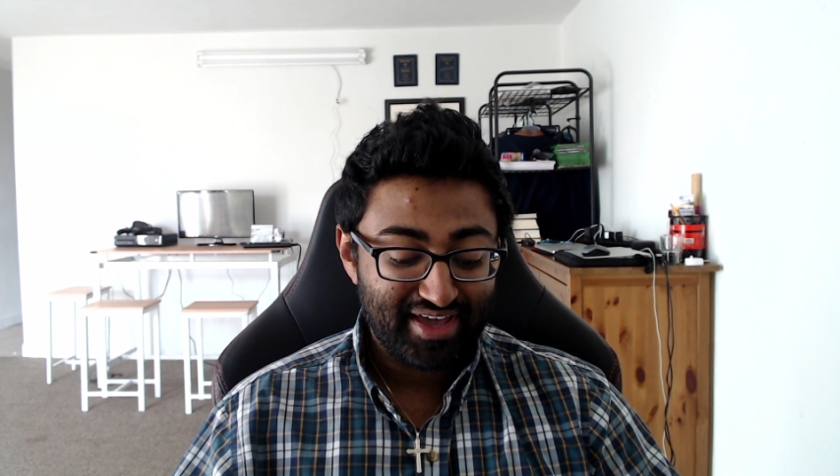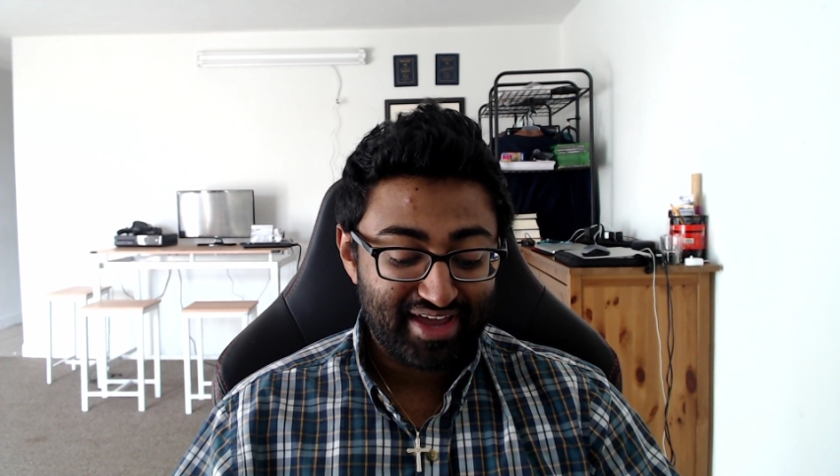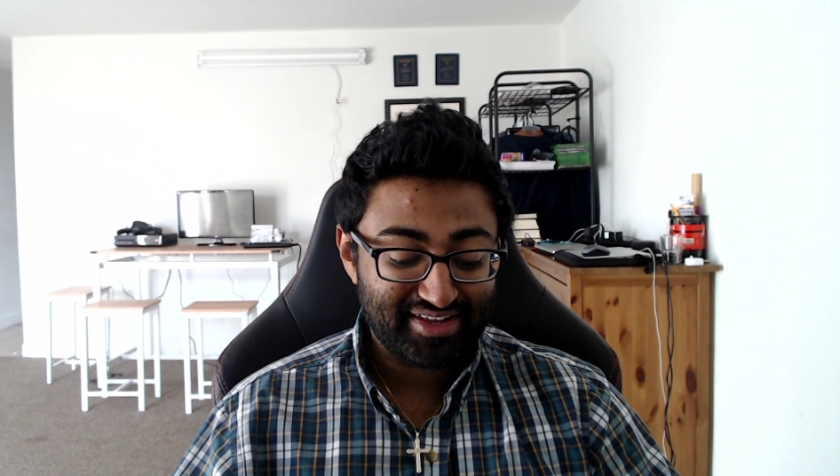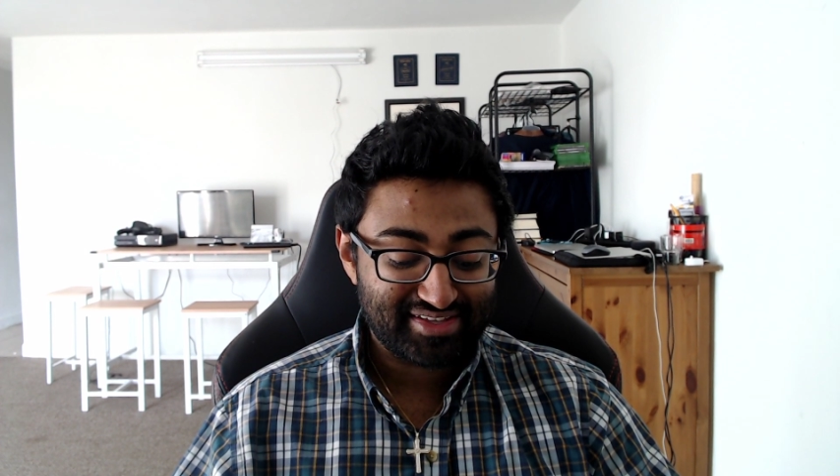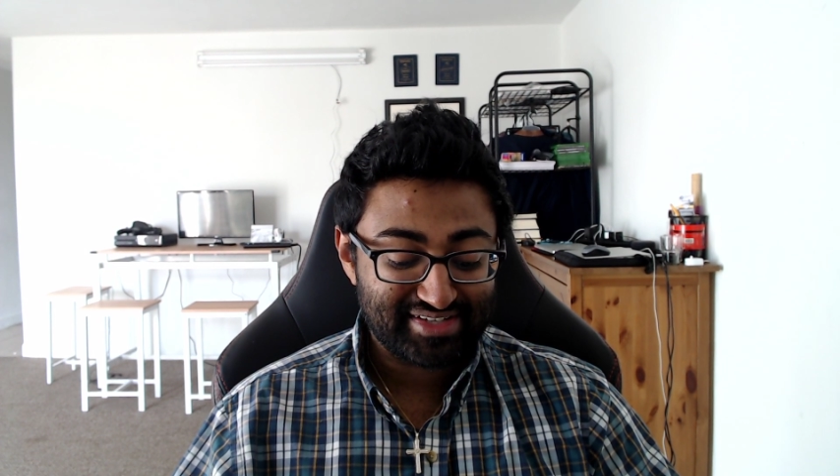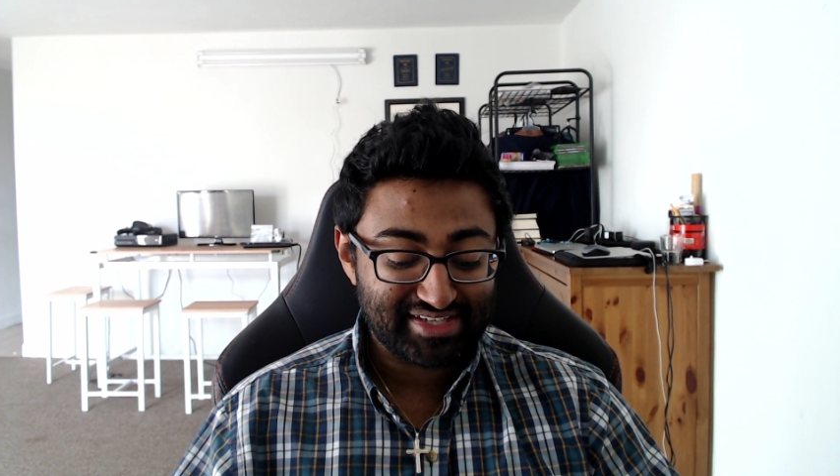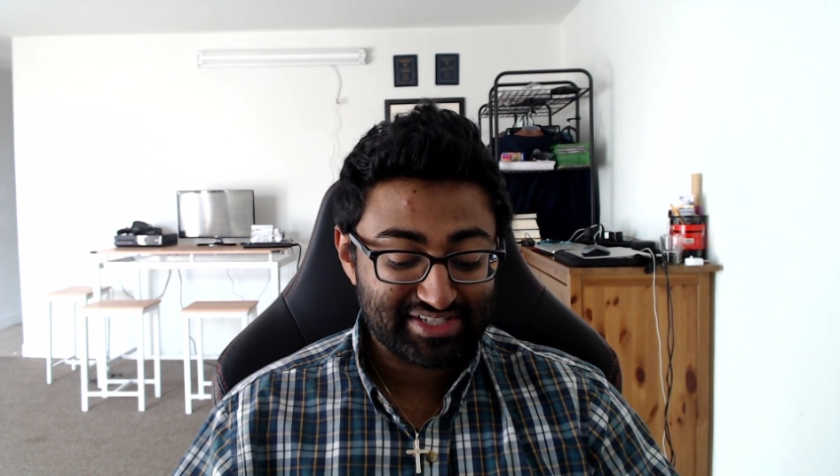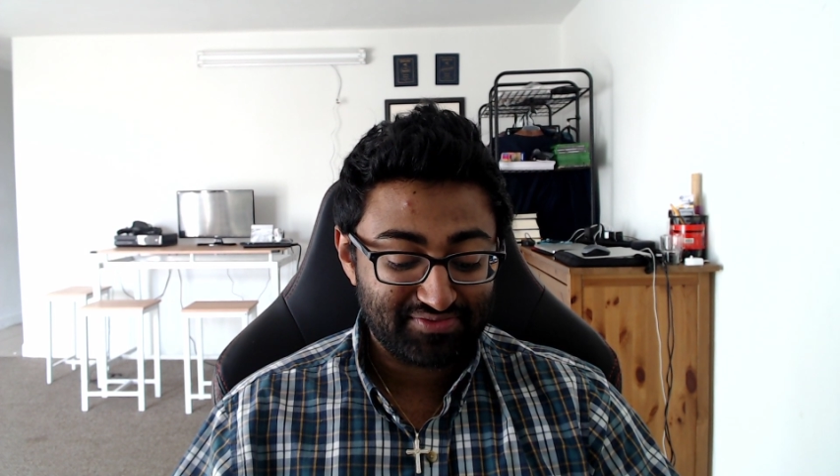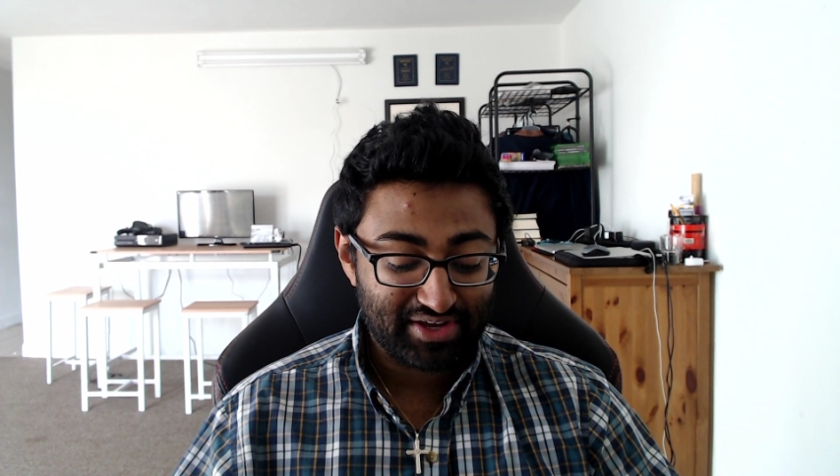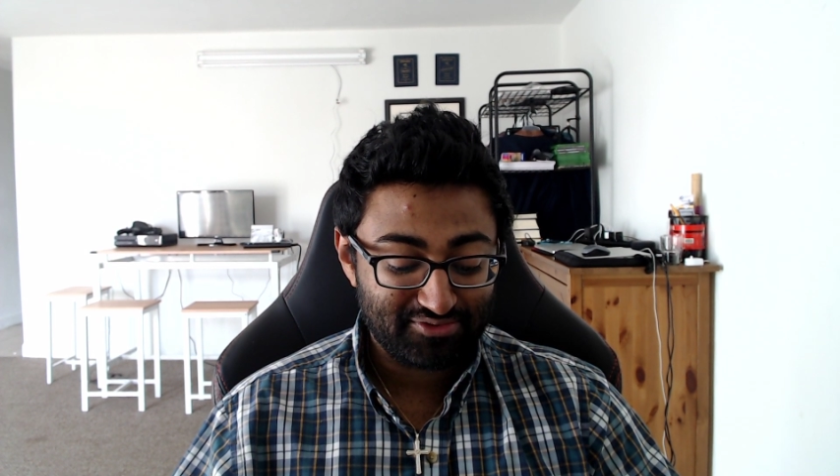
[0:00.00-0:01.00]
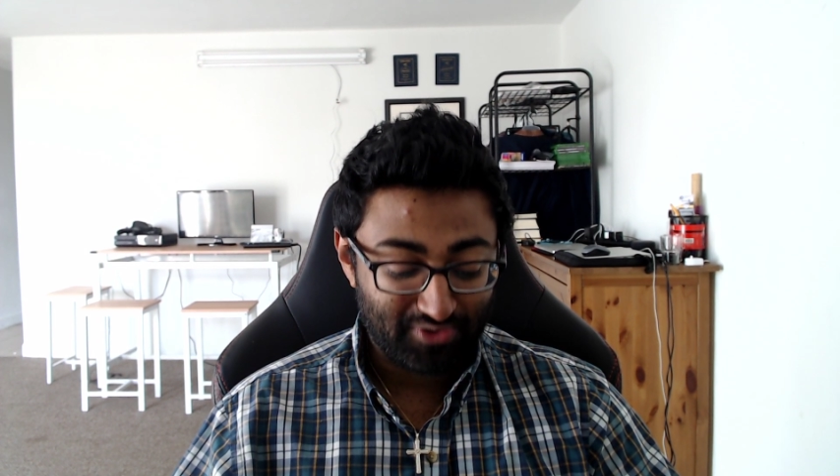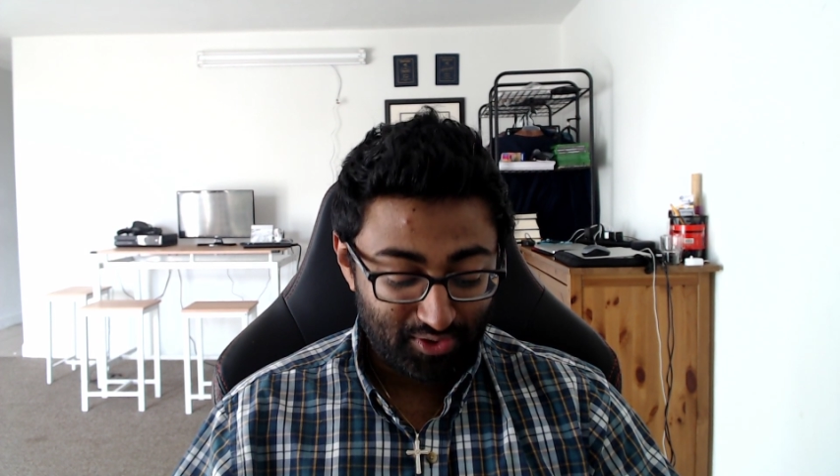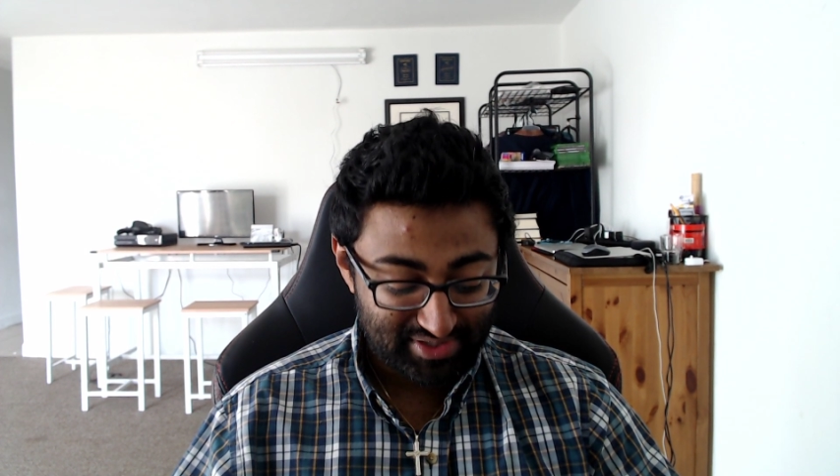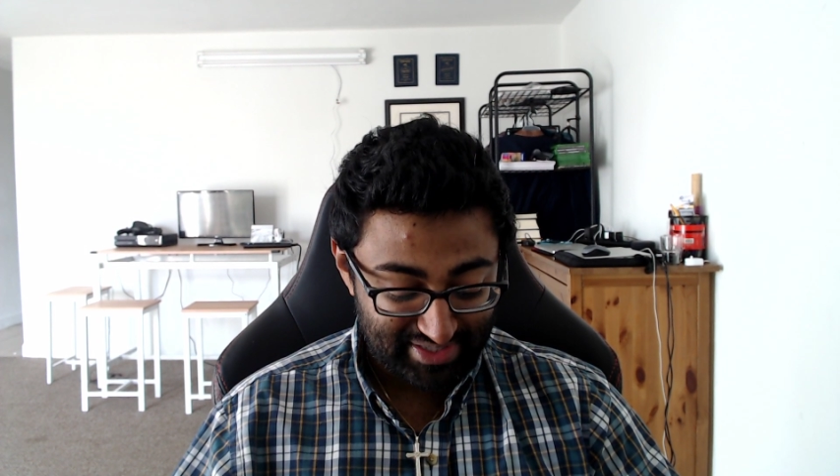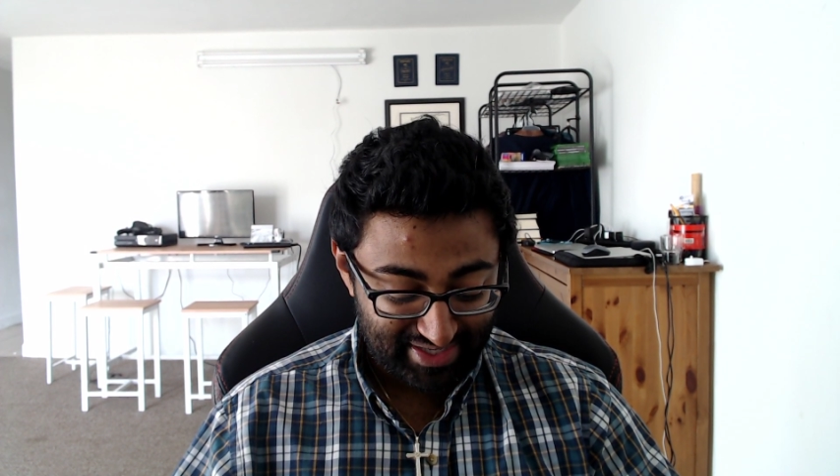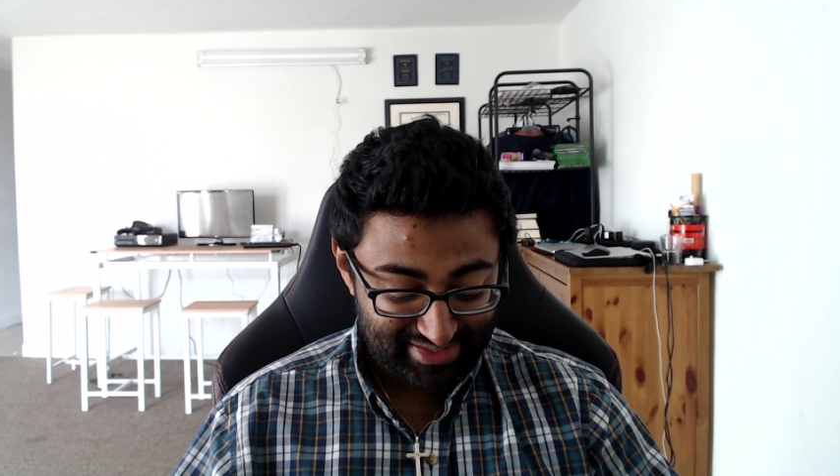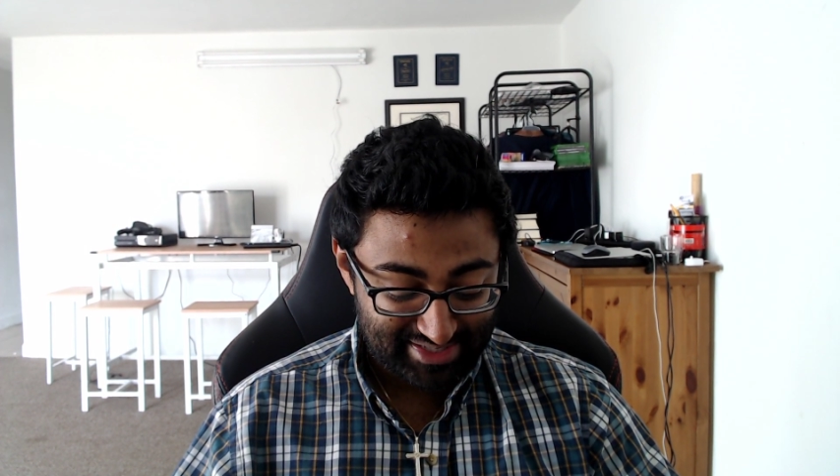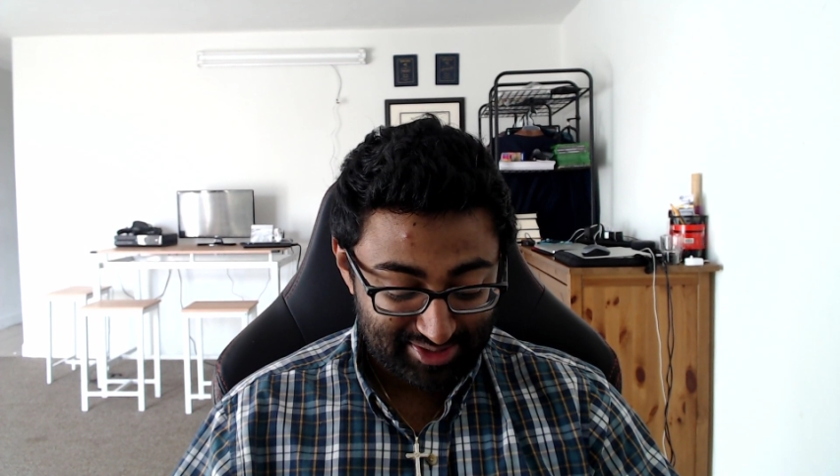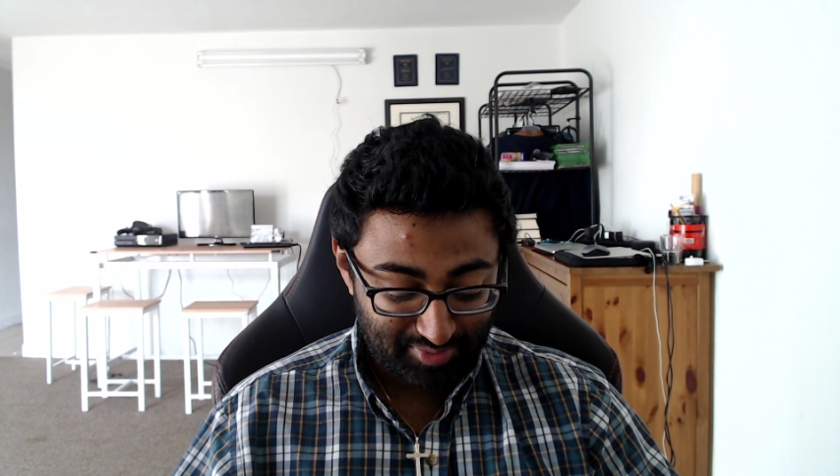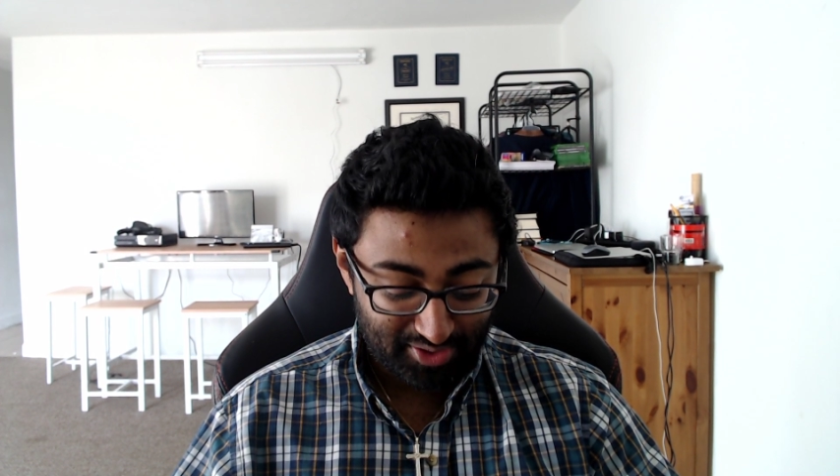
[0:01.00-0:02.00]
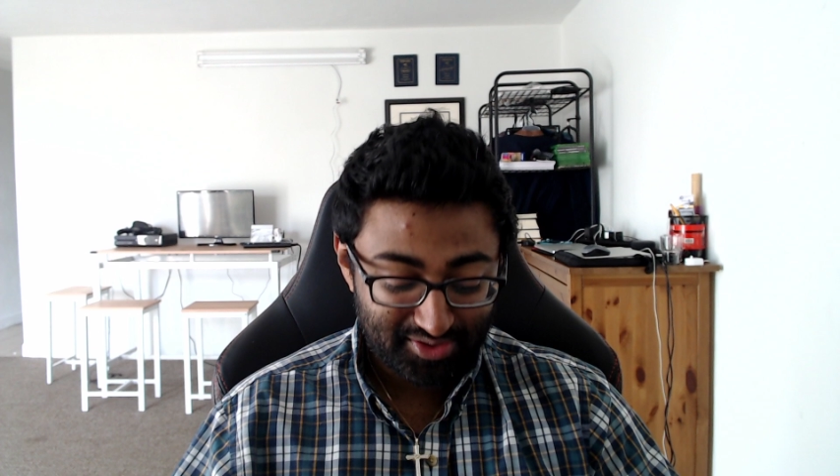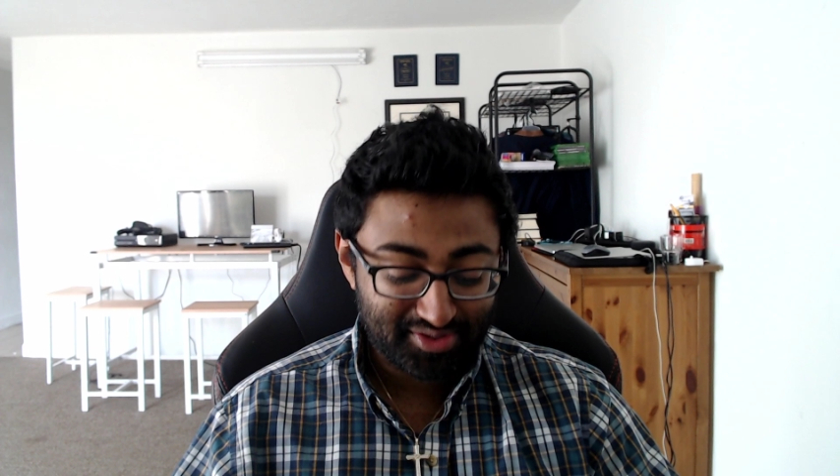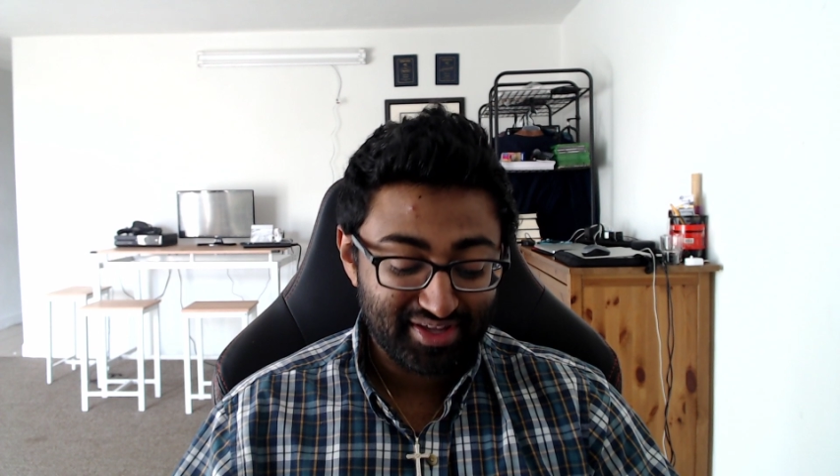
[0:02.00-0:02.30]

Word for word: and hath testified falsely against his brother,